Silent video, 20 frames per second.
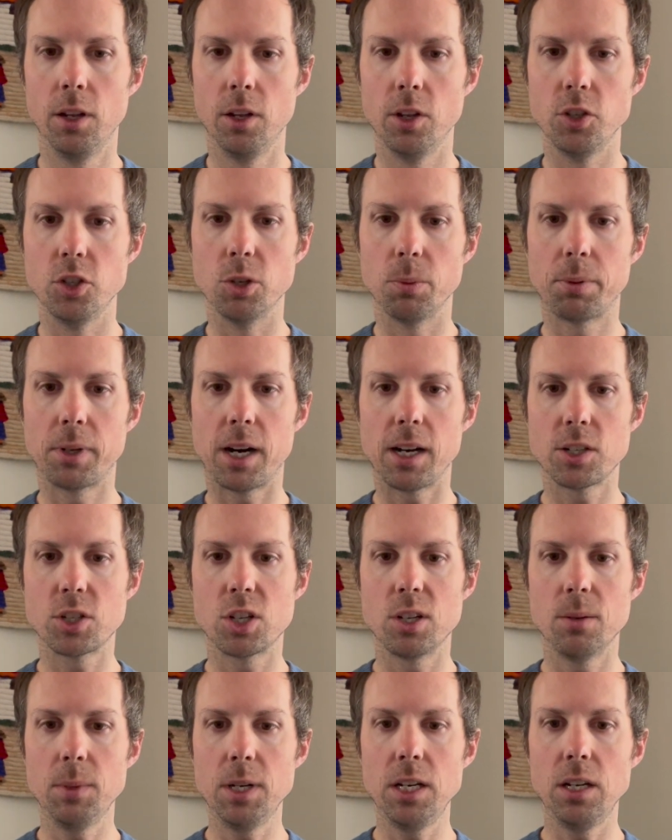Your
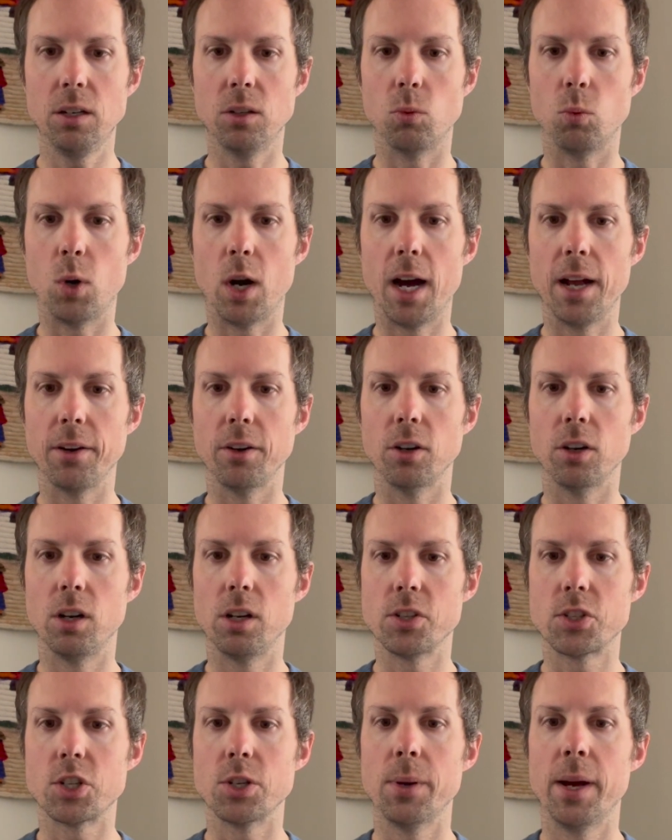proximity to water
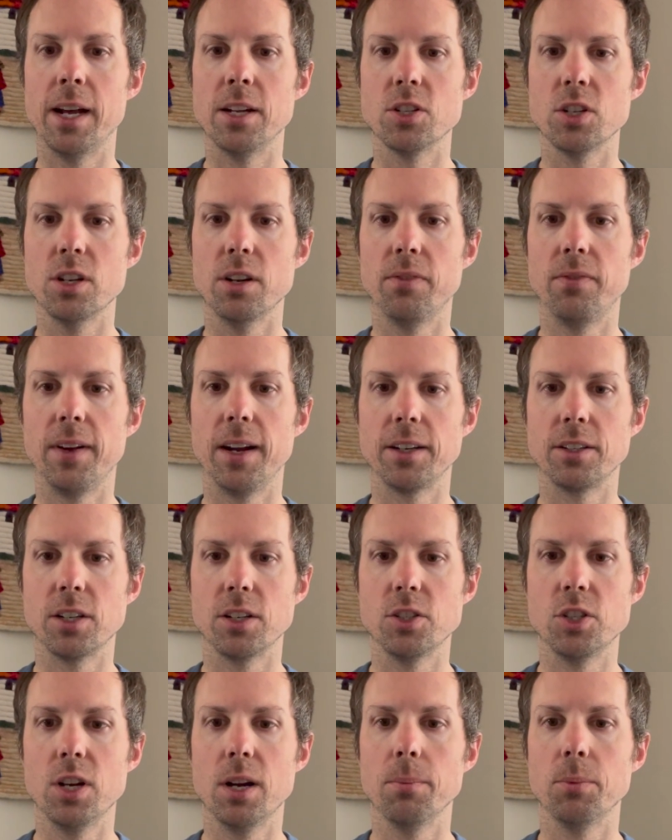also has an effect on
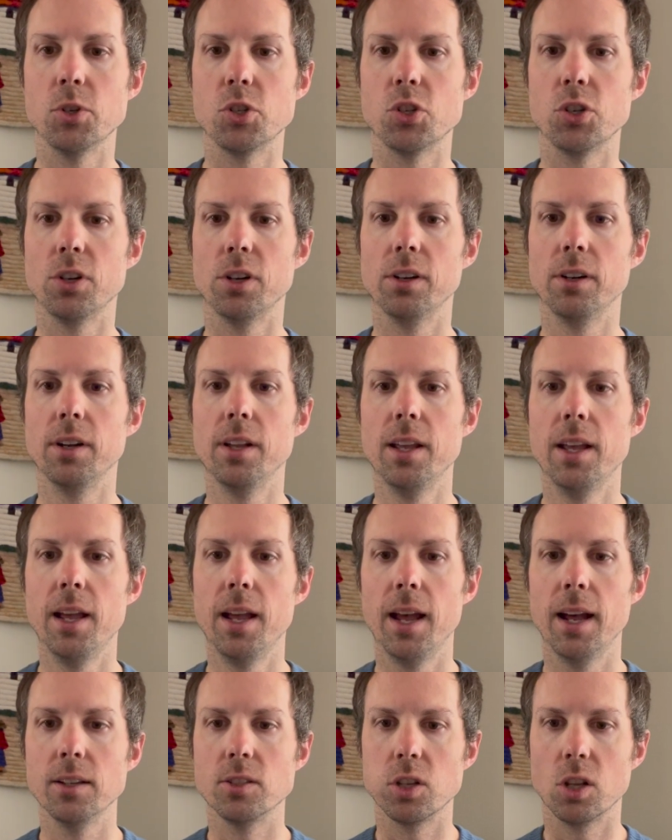temperature,
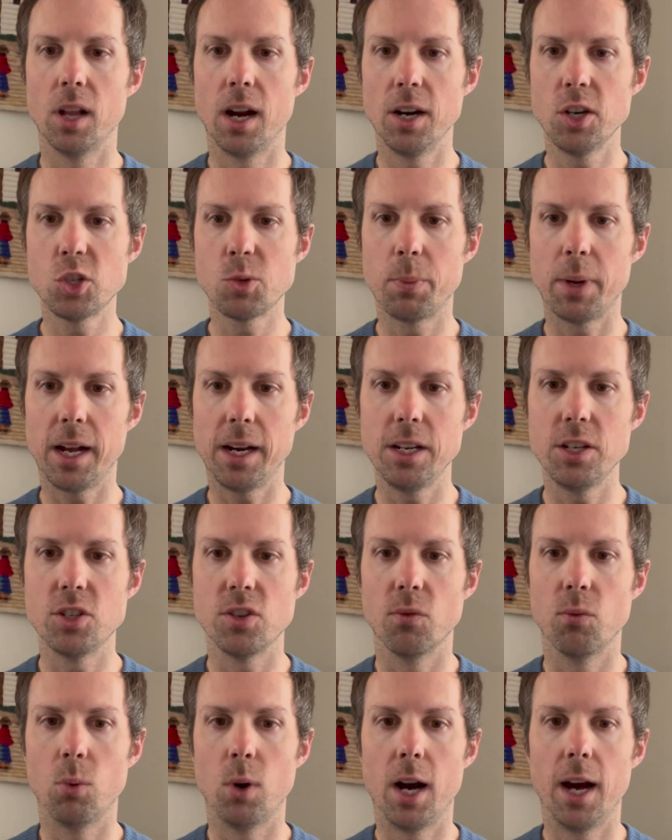as large bodies
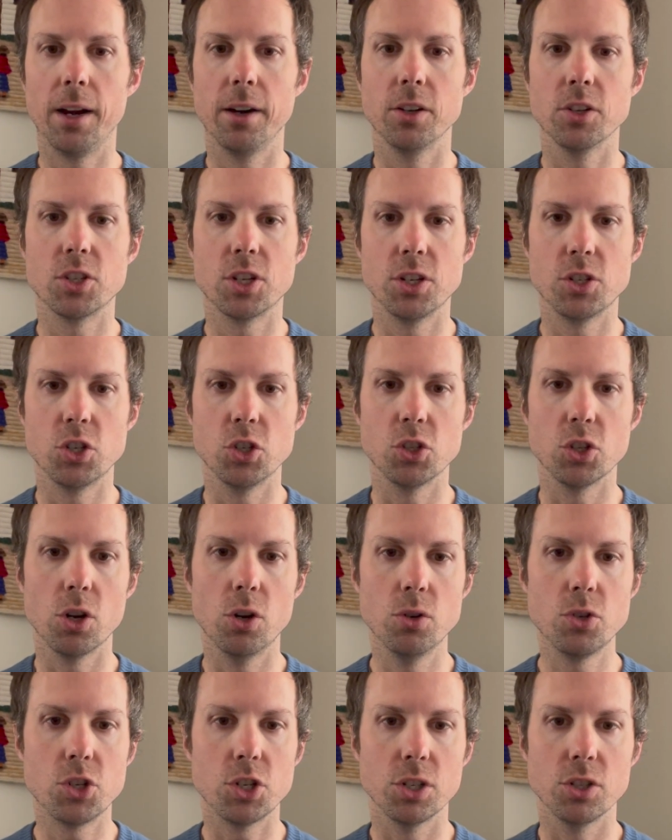of water such as
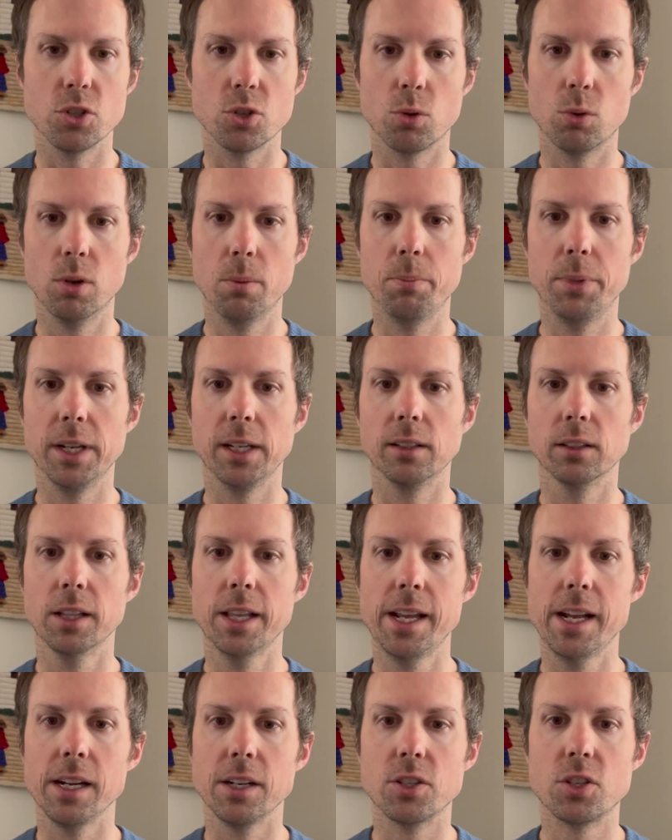oceans or big
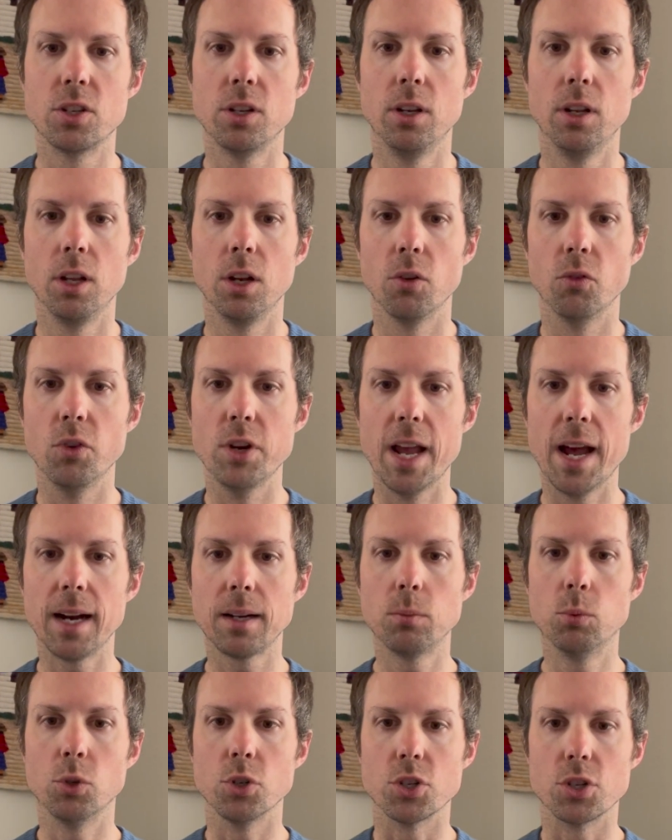lakes react
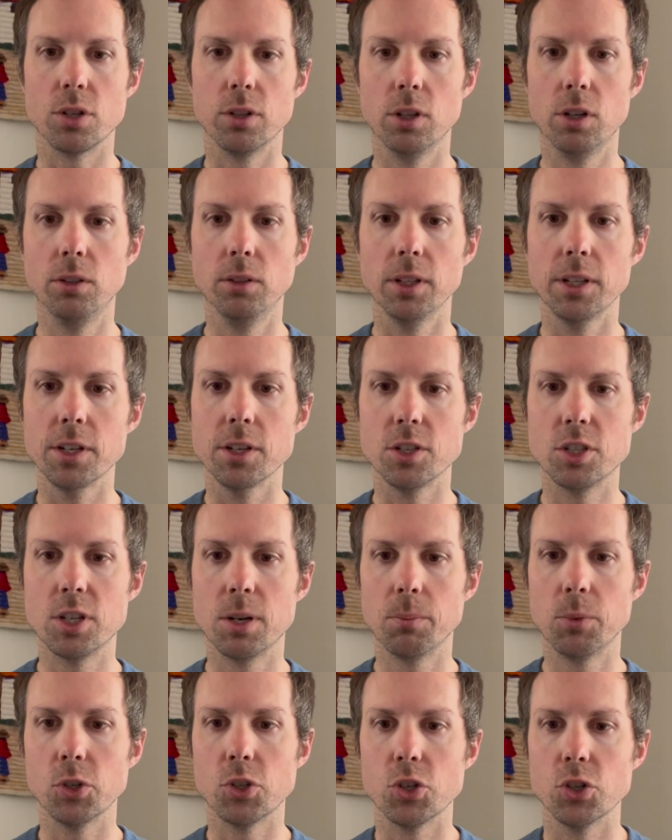more slowly to
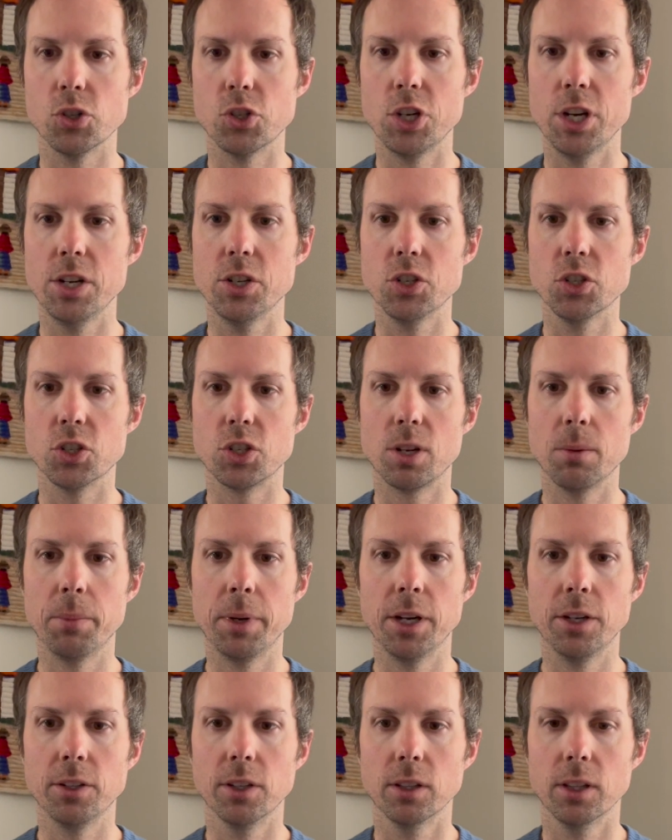temperature changes
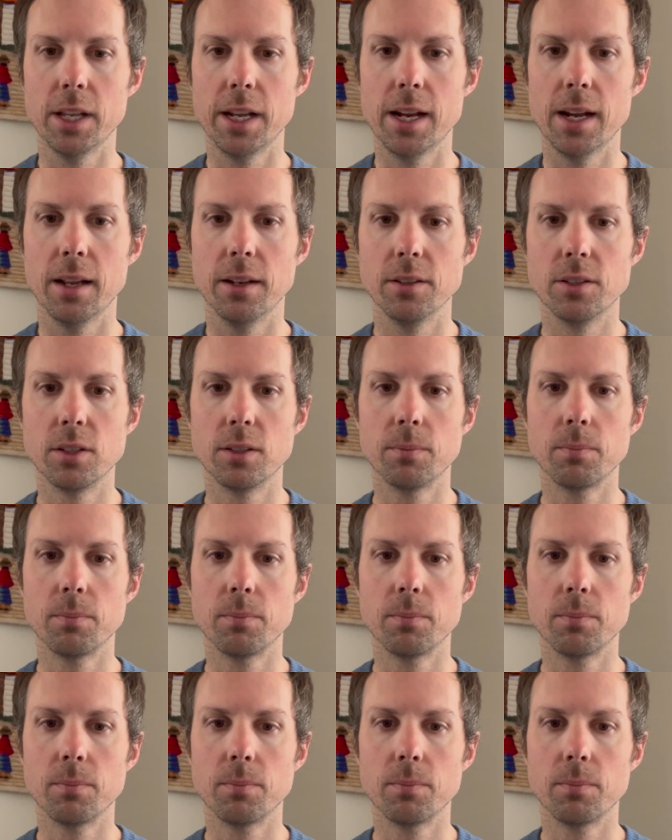compared to land.